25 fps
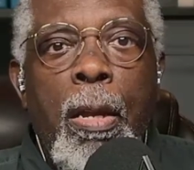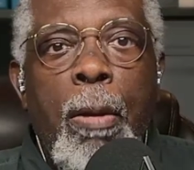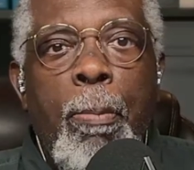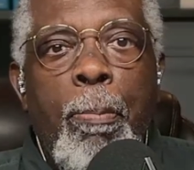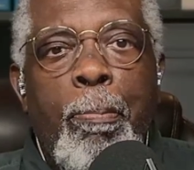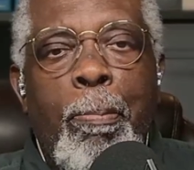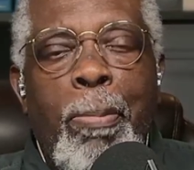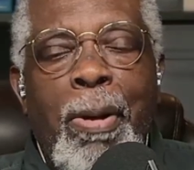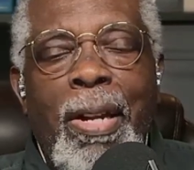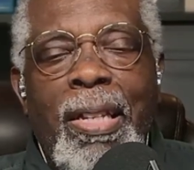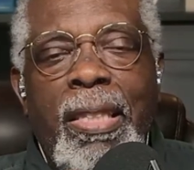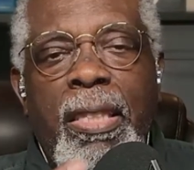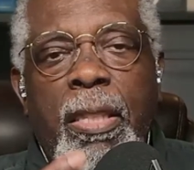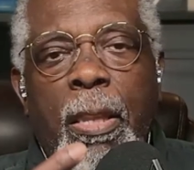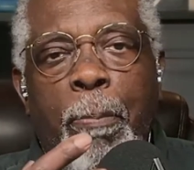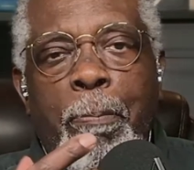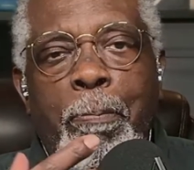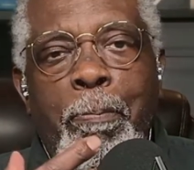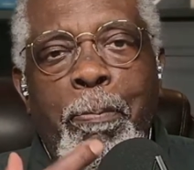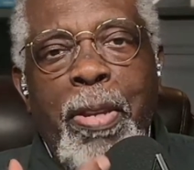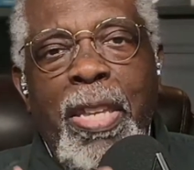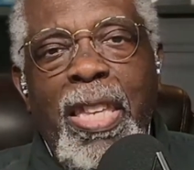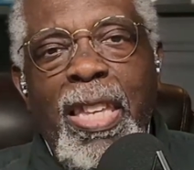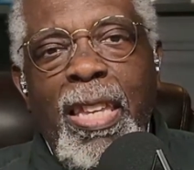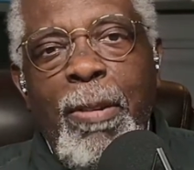But the
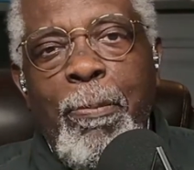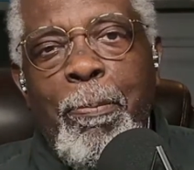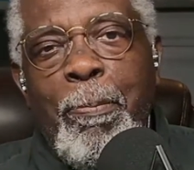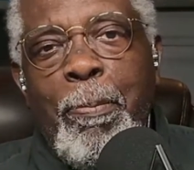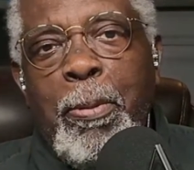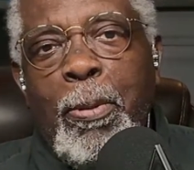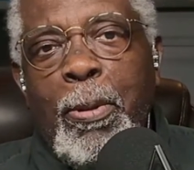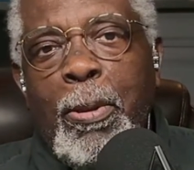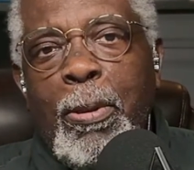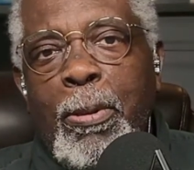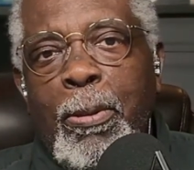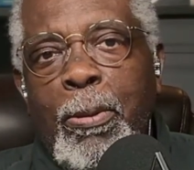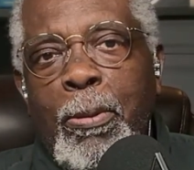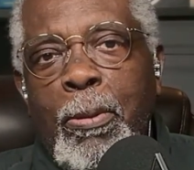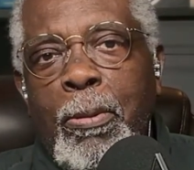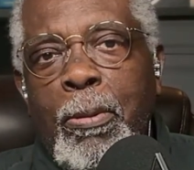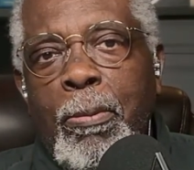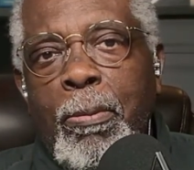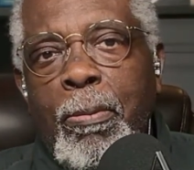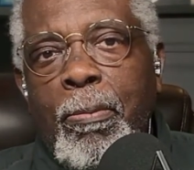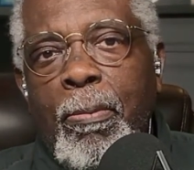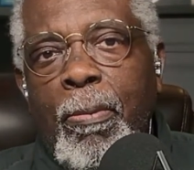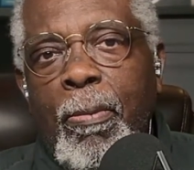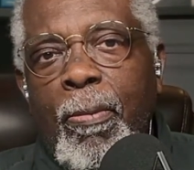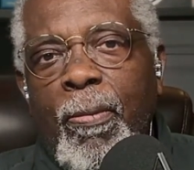people,
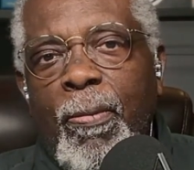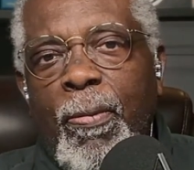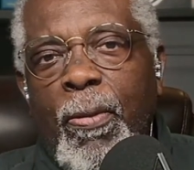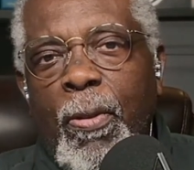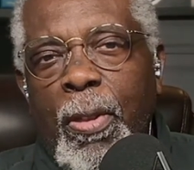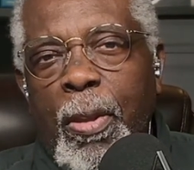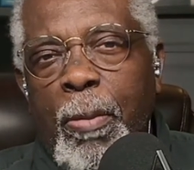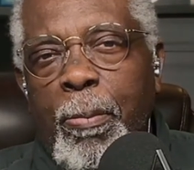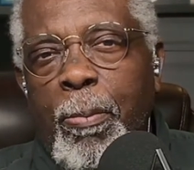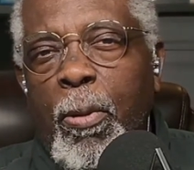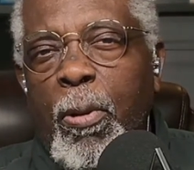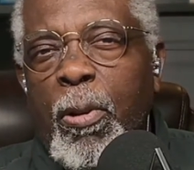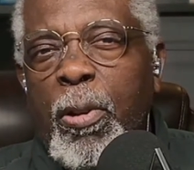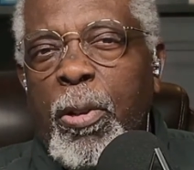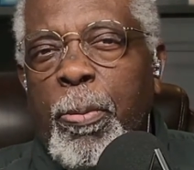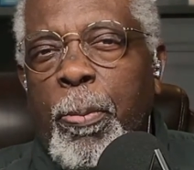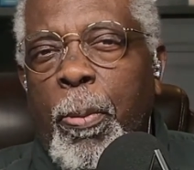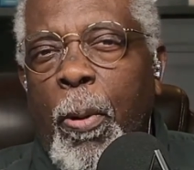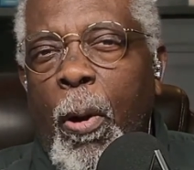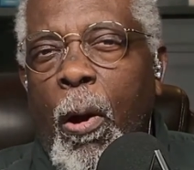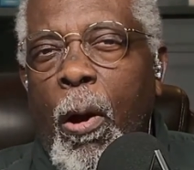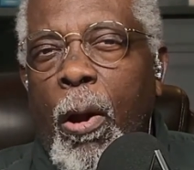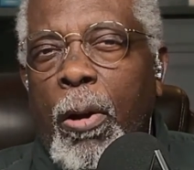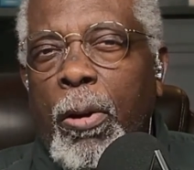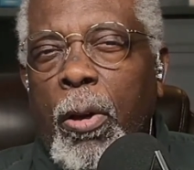for the most
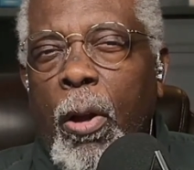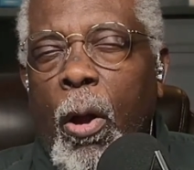part,